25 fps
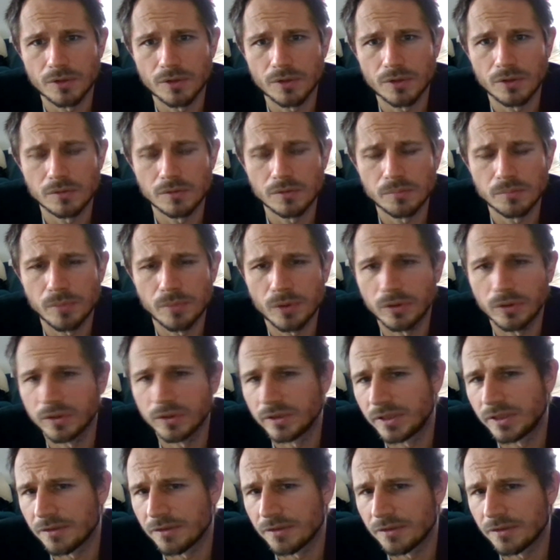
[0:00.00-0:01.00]
call
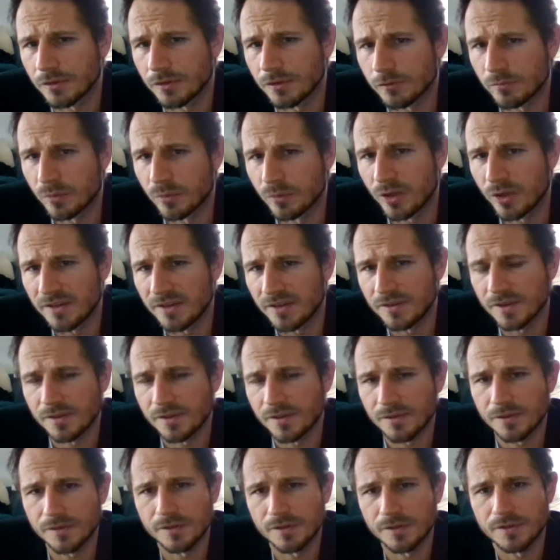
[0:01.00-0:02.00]
politics of
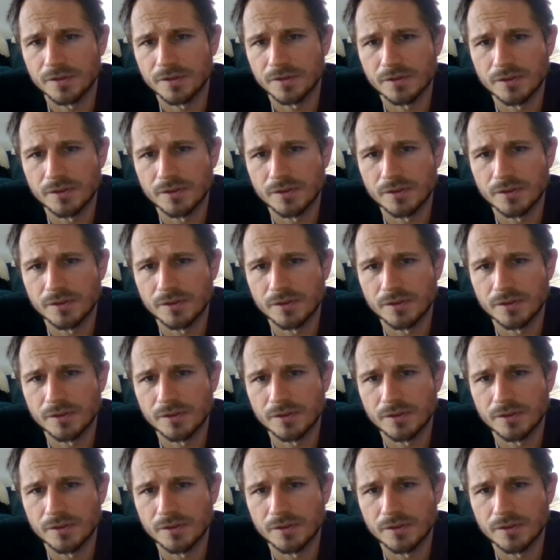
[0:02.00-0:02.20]
presence,